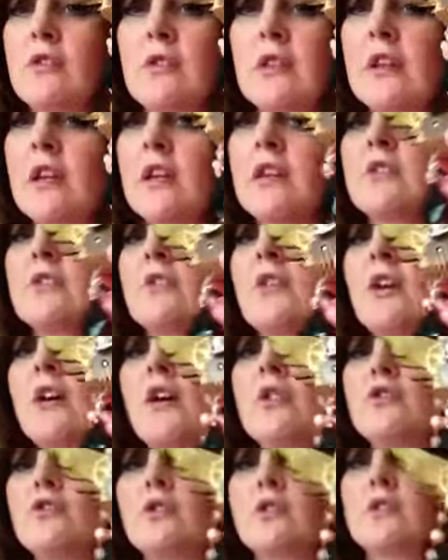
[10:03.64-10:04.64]
think it's
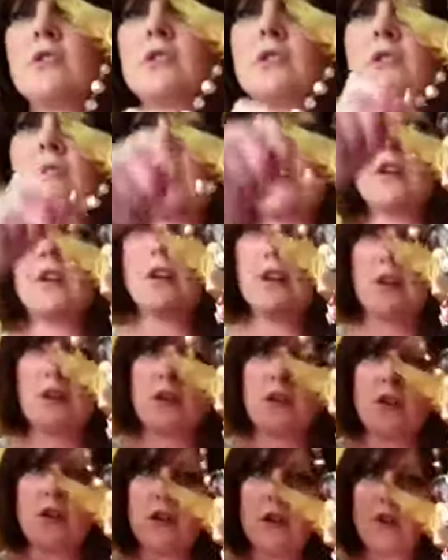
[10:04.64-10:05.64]
gorgeous.
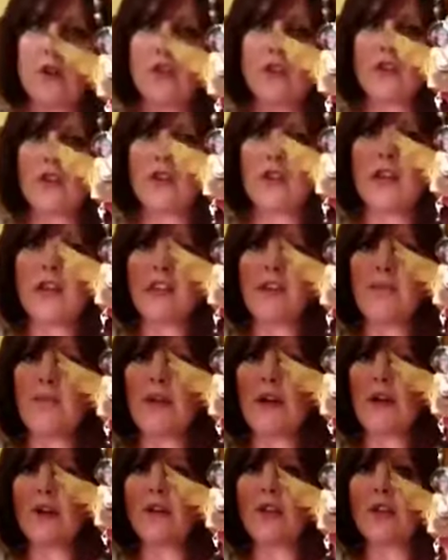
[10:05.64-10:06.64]
So that's my
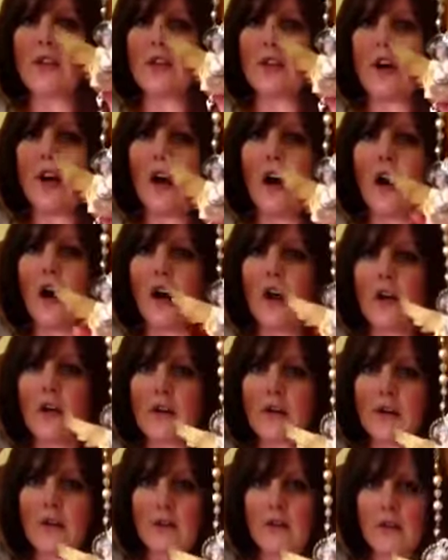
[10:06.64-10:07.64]
altered
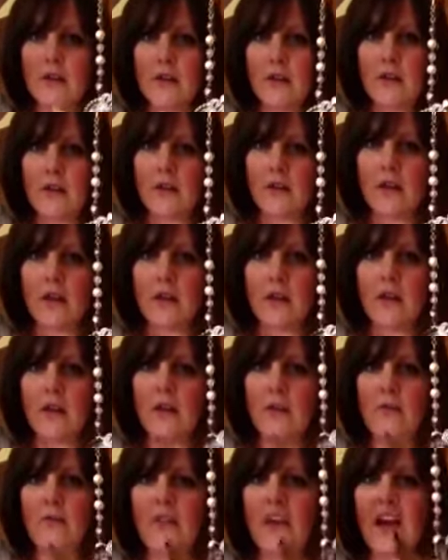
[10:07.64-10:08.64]
cork
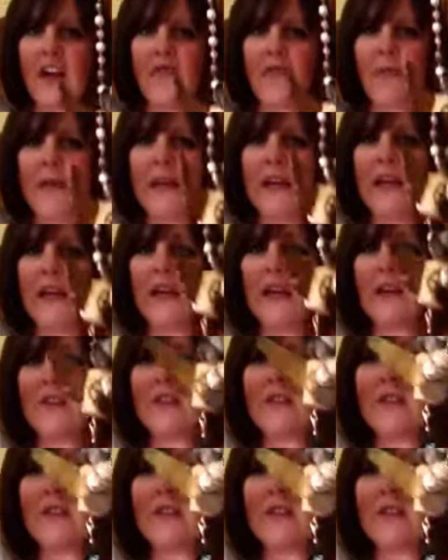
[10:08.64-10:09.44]
that I've made